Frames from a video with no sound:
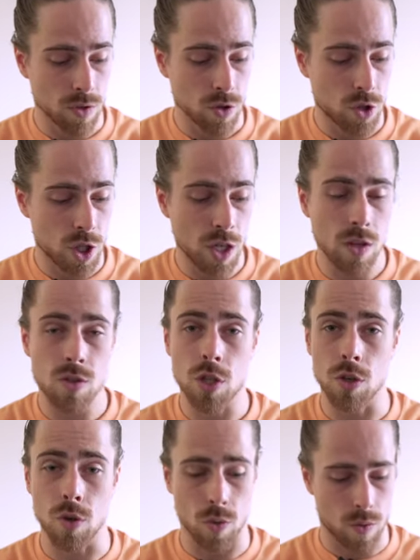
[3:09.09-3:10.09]

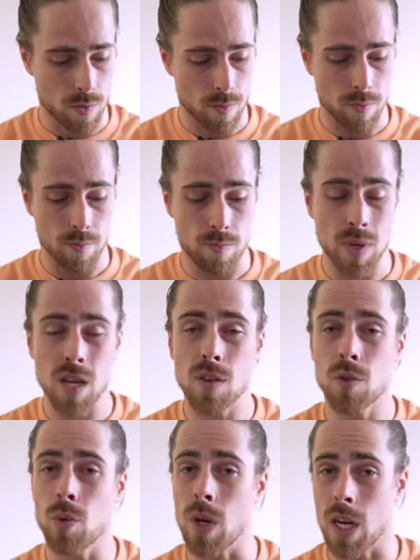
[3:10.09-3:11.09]
G2,
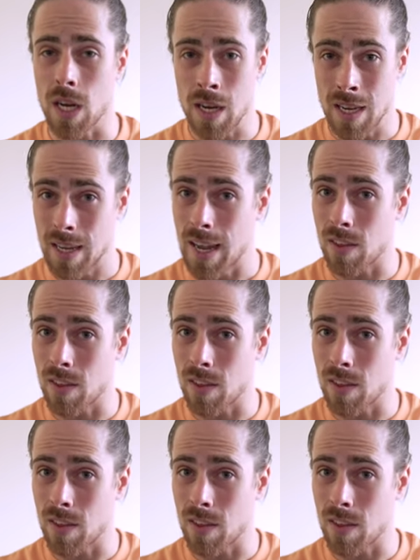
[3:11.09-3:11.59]
B3,